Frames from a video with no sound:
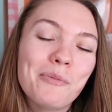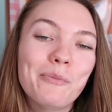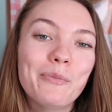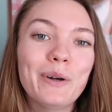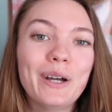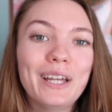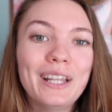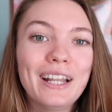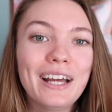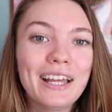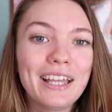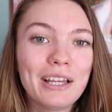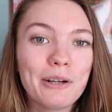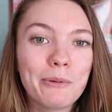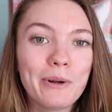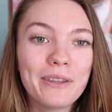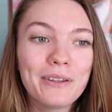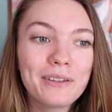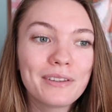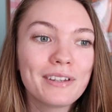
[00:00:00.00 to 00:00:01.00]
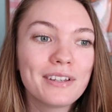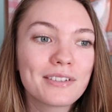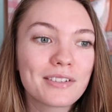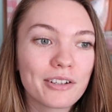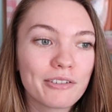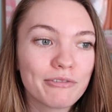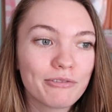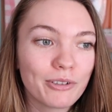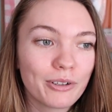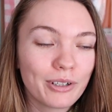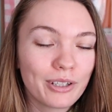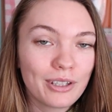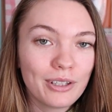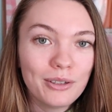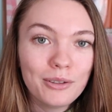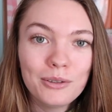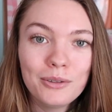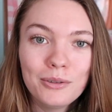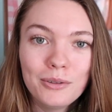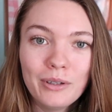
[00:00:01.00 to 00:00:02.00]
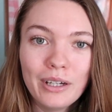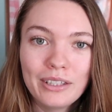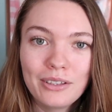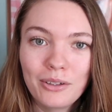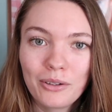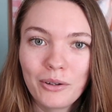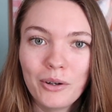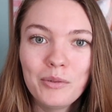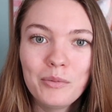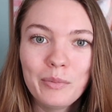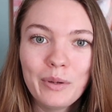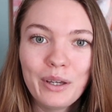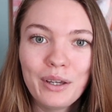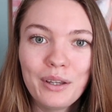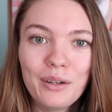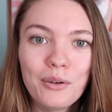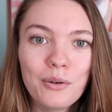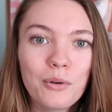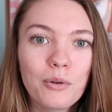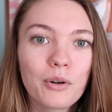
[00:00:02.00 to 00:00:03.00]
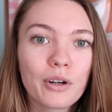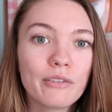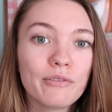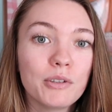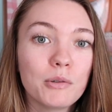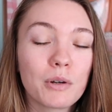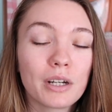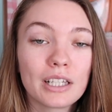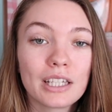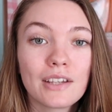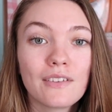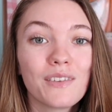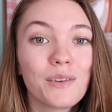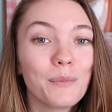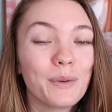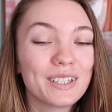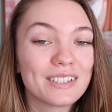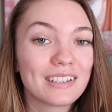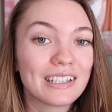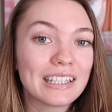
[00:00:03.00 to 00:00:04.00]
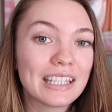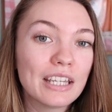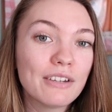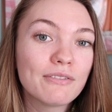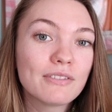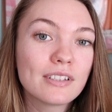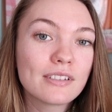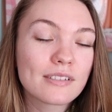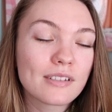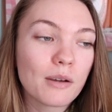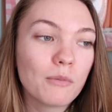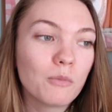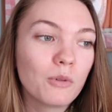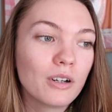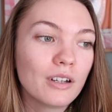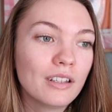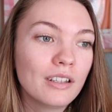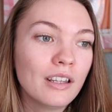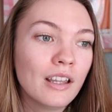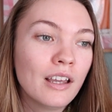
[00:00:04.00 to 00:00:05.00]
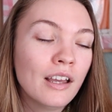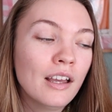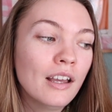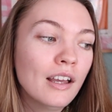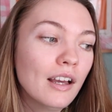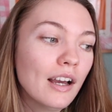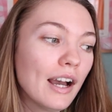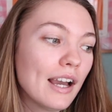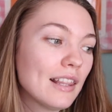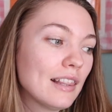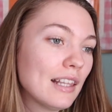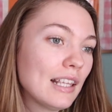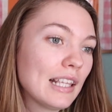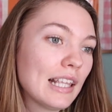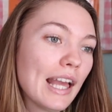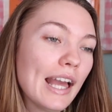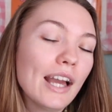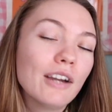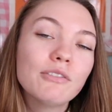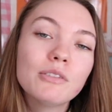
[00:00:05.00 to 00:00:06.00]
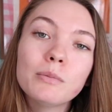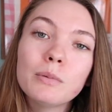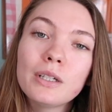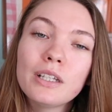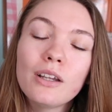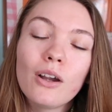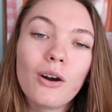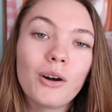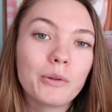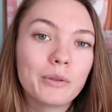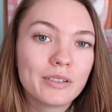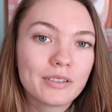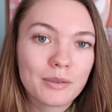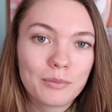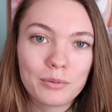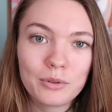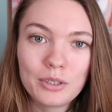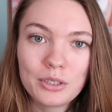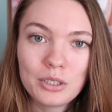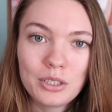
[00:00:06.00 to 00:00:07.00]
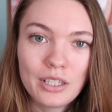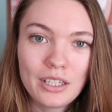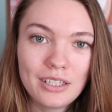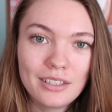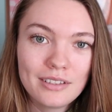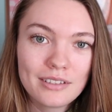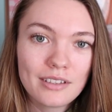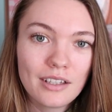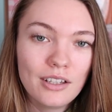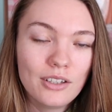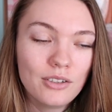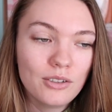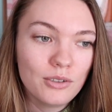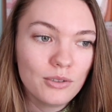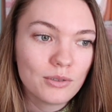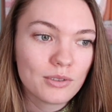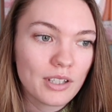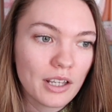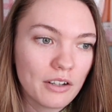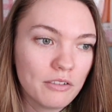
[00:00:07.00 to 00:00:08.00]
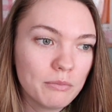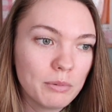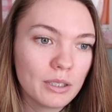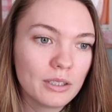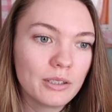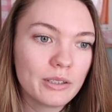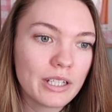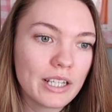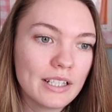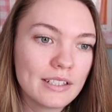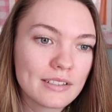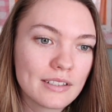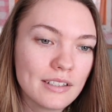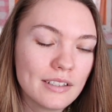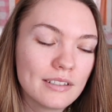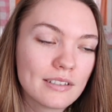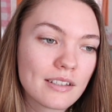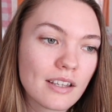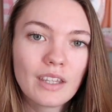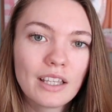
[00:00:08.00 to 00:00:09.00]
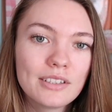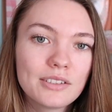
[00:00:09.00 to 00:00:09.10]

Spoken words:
But whether these are for you and your own bed, or if you want to give them as a gift to someone, I think everybody always appreciates a new set of pillowcases.